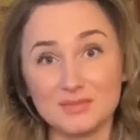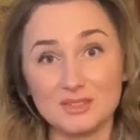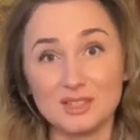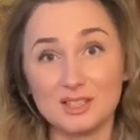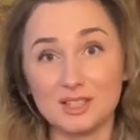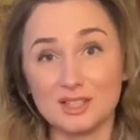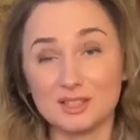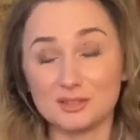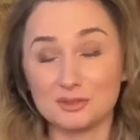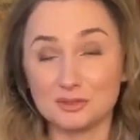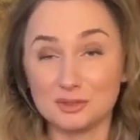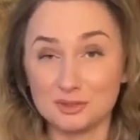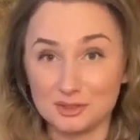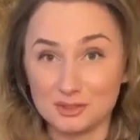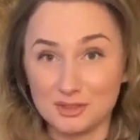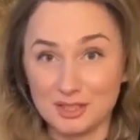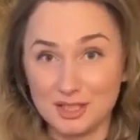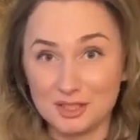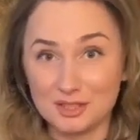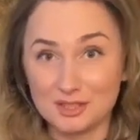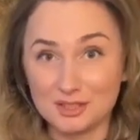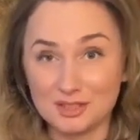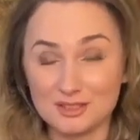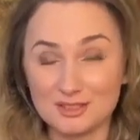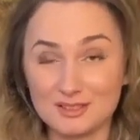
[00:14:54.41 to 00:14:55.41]

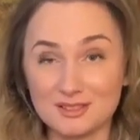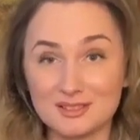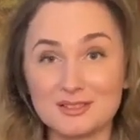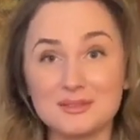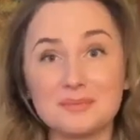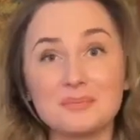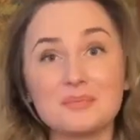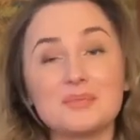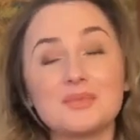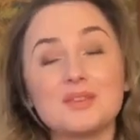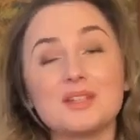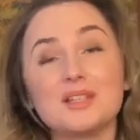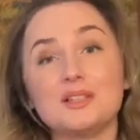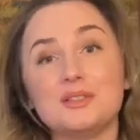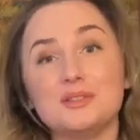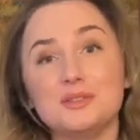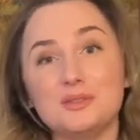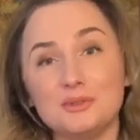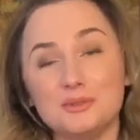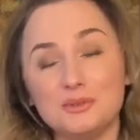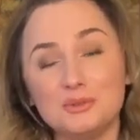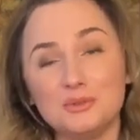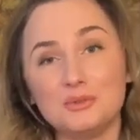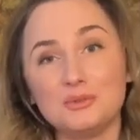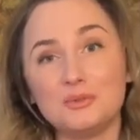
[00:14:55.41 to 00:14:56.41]
Congratulations,
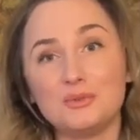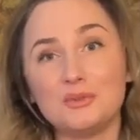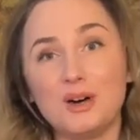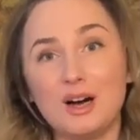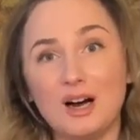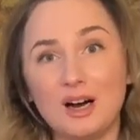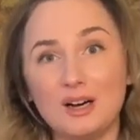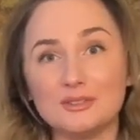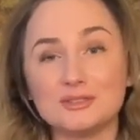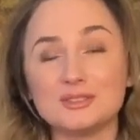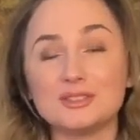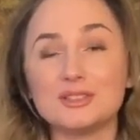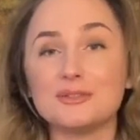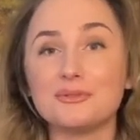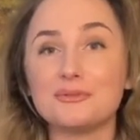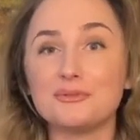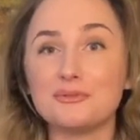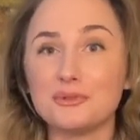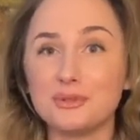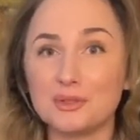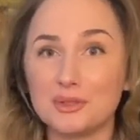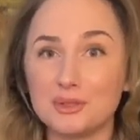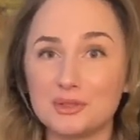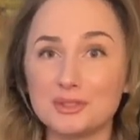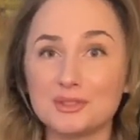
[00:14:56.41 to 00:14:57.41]
you found the
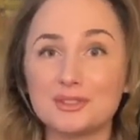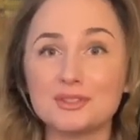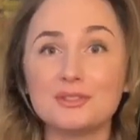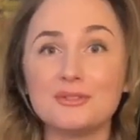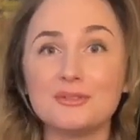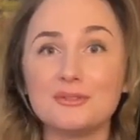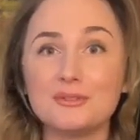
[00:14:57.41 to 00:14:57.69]
first